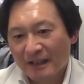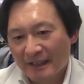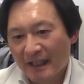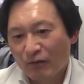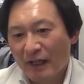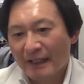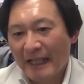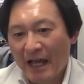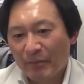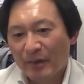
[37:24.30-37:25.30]
And then
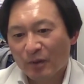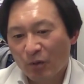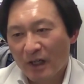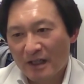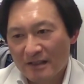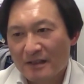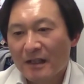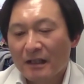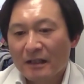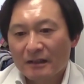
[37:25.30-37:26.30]
what happened
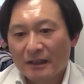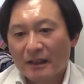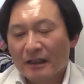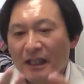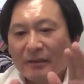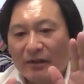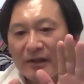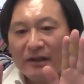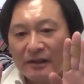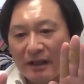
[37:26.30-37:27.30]
was, the
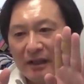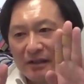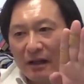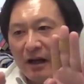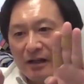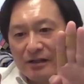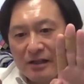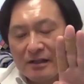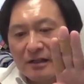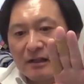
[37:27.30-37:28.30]
neighboring teeth are
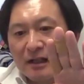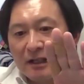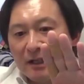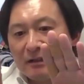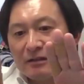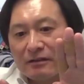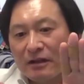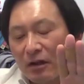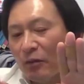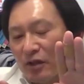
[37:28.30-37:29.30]
just leaning
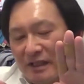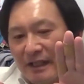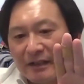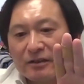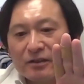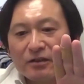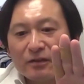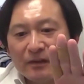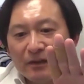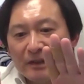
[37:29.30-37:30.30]
almost like
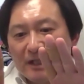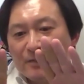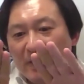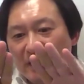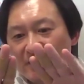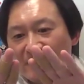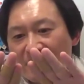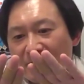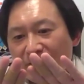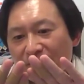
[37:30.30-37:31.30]
to fill the space.